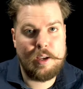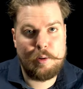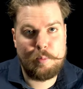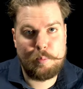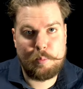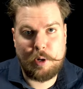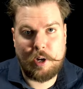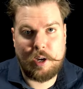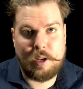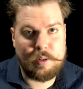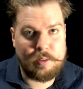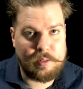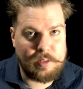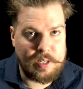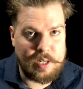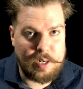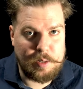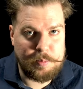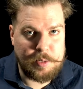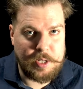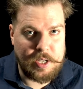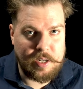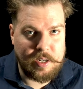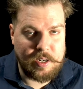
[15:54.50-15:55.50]
bottle that
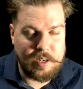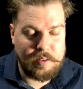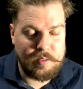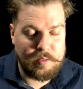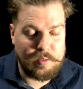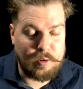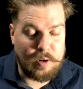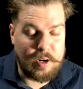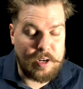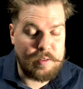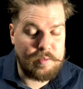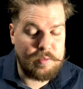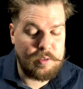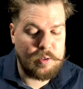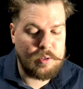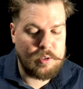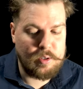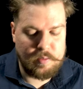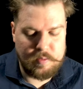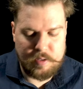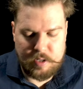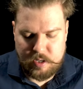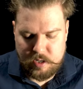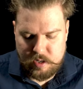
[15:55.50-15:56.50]
I'm getting for a future
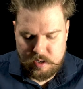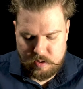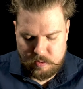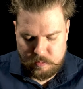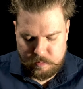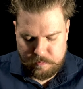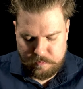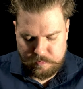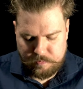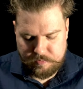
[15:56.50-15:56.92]
video,